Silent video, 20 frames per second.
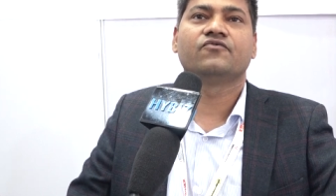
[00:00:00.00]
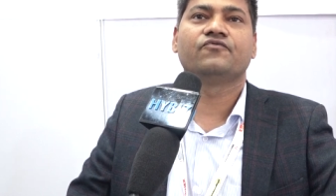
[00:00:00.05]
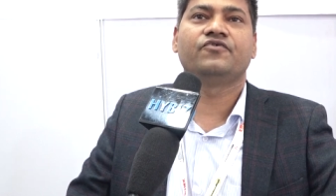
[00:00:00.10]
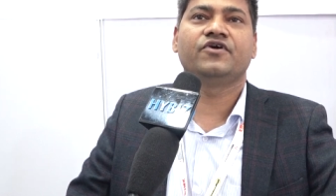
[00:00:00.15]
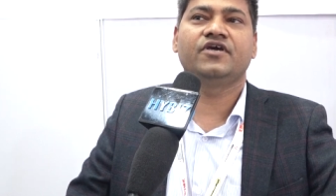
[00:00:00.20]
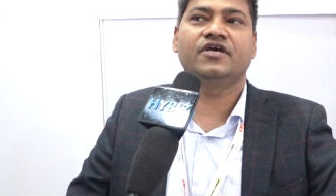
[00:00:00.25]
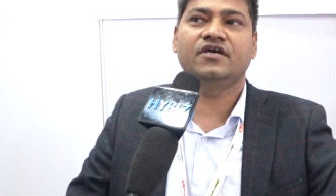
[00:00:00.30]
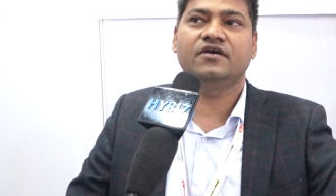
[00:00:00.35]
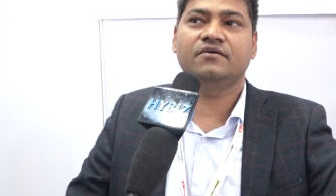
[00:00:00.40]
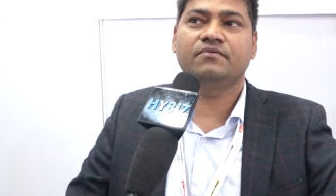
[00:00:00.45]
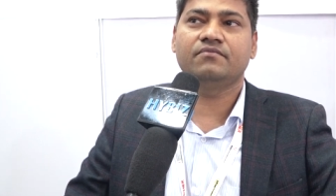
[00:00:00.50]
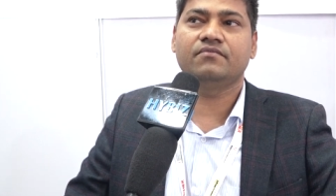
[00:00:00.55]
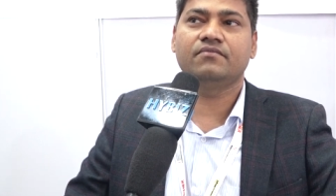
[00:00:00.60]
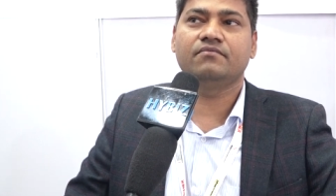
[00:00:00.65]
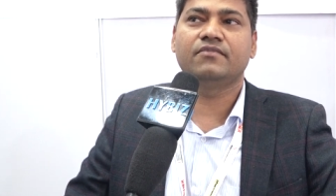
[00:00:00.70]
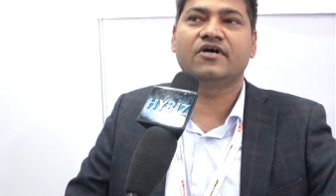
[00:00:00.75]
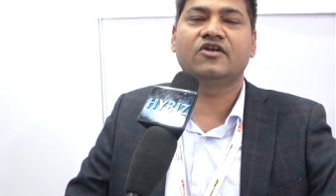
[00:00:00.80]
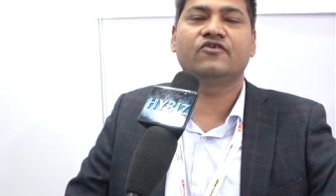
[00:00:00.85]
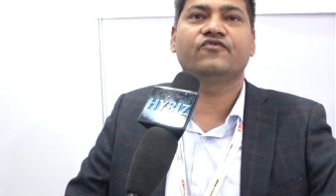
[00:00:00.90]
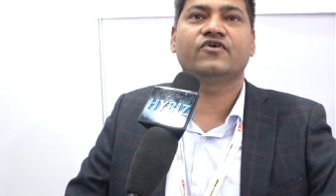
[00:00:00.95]
We
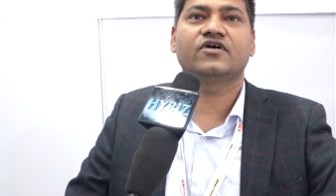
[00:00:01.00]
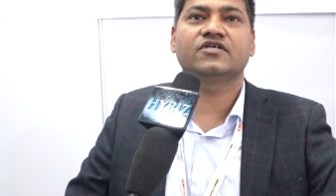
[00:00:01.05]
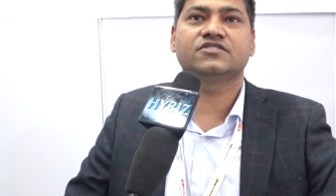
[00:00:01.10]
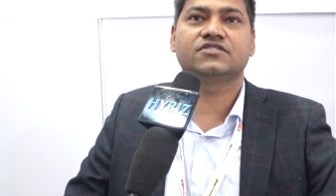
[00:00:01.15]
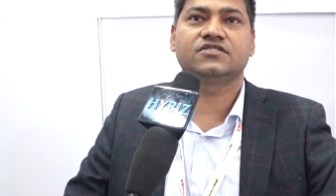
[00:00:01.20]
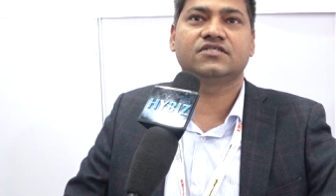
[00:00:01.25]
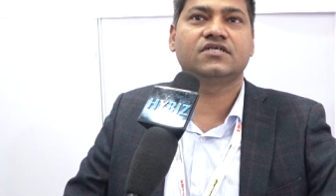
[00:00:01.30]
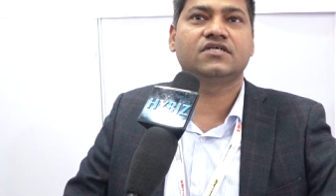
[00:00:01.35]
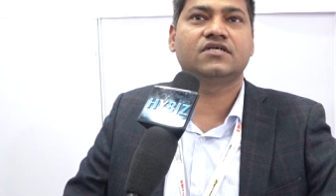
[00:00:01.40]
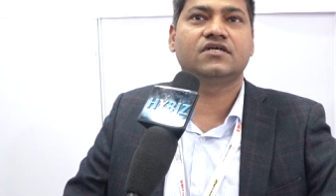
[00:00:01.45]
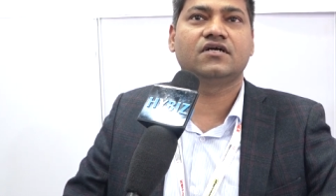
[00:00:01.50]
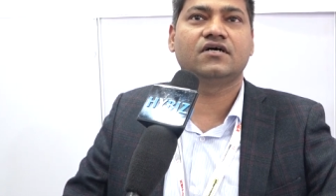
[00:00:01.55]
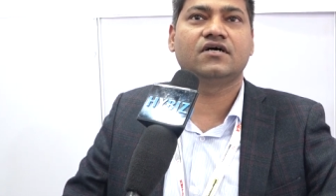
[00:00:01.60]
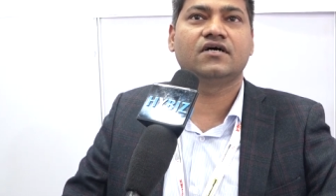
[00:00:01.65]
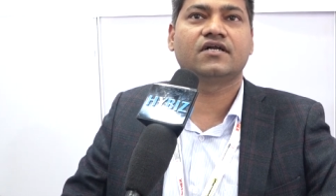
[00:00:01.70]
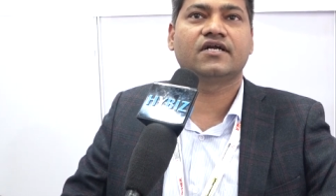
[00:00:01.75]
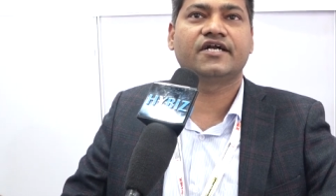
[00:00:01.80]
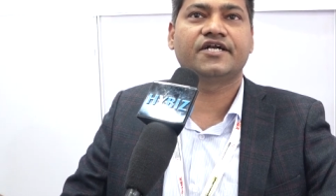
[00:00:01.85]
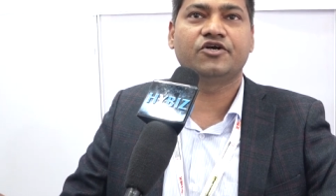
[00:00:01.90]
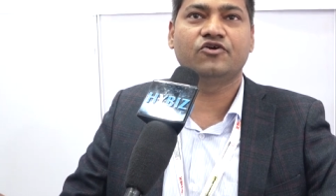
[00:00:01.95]

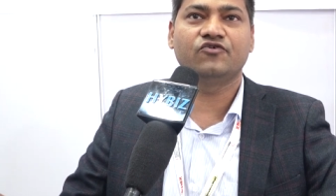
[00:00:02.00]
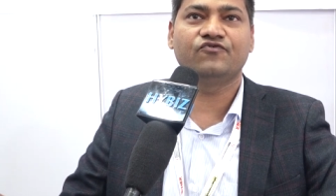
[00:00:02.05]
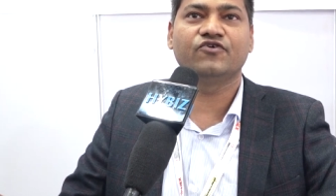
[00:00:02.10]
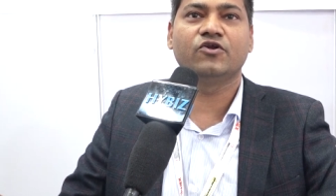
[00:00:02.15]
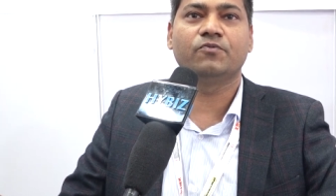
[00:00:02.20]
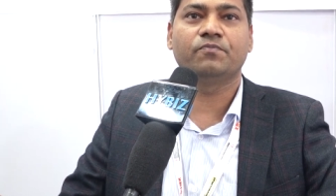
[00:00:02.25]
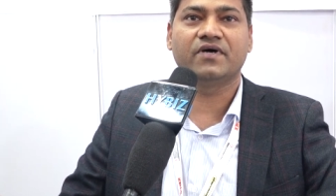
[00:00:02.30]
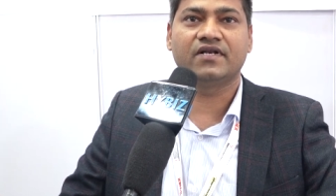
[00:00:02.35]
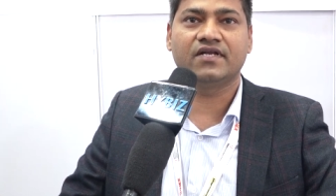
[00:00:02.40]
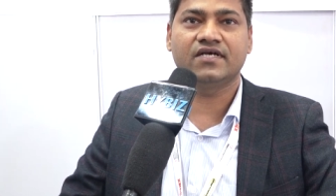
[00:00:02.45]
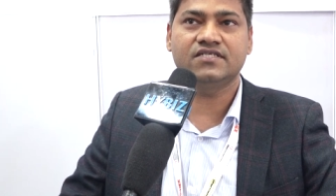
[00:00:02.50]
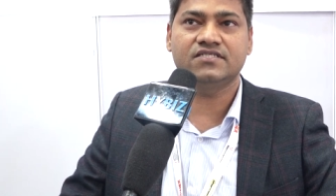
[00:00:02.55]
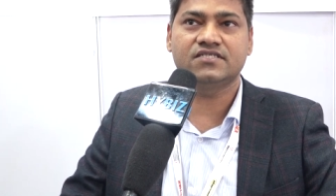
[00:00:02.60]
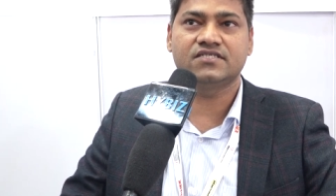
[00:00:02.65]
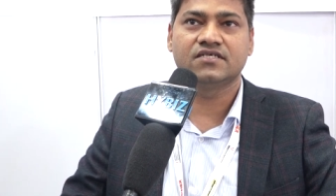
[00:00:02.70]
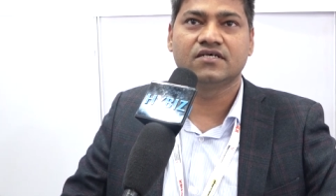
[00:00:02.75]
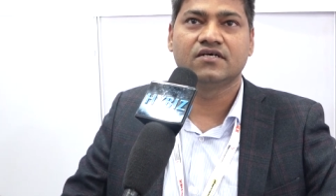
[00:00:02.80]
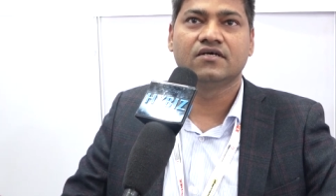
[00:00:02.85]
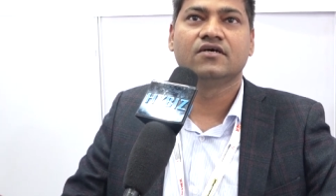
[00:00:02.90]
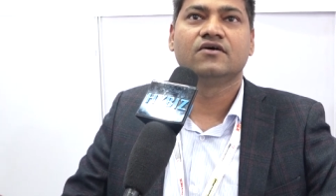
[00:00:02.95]
manufacture ready-to-fill
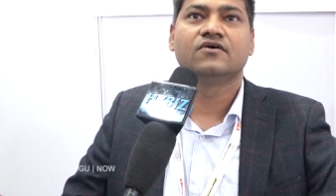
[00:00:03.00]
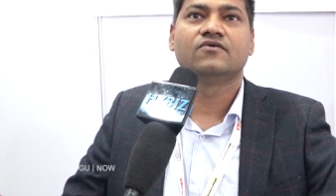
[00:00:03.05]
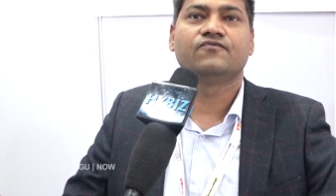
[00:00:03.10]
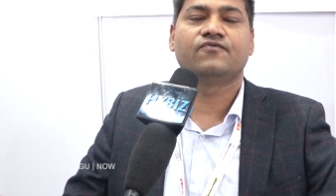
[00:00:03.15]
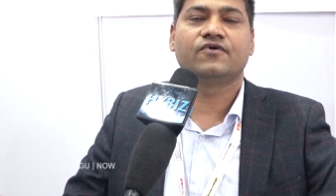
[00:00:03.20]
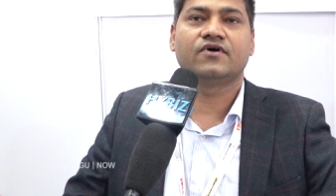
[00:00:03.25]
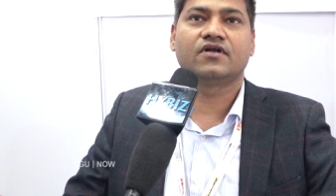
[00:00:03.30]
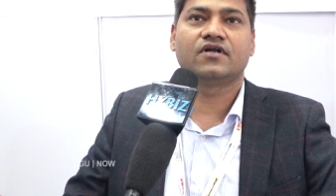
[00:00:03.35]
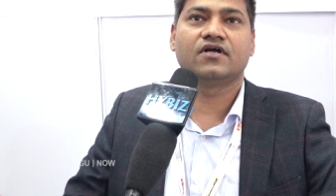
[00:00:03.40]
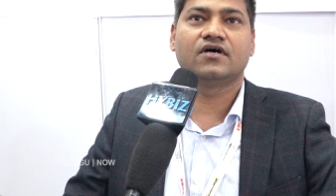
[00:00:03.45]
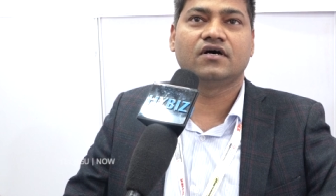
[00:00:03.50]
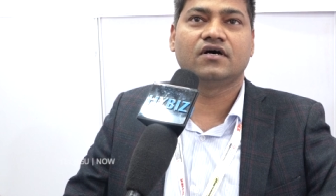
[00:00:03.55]
pellets for